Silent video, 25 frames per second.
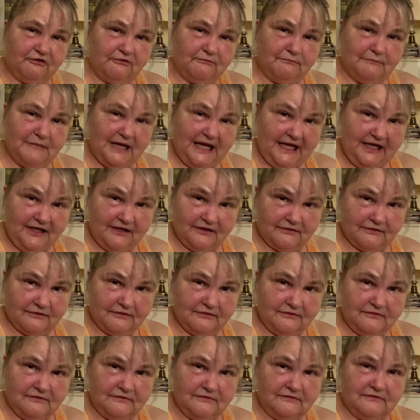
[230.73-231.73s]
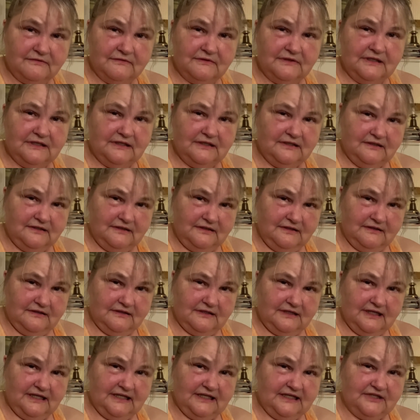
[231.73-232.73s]
male
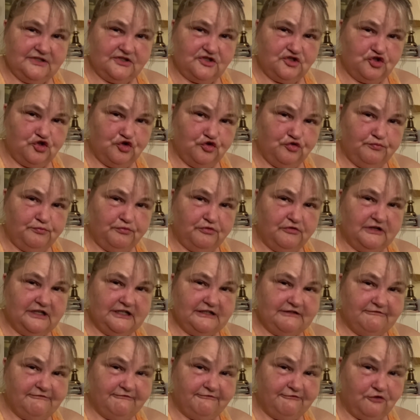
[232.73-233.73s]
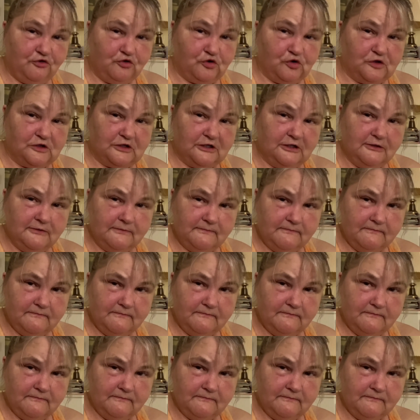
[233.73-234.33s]
is 2.4,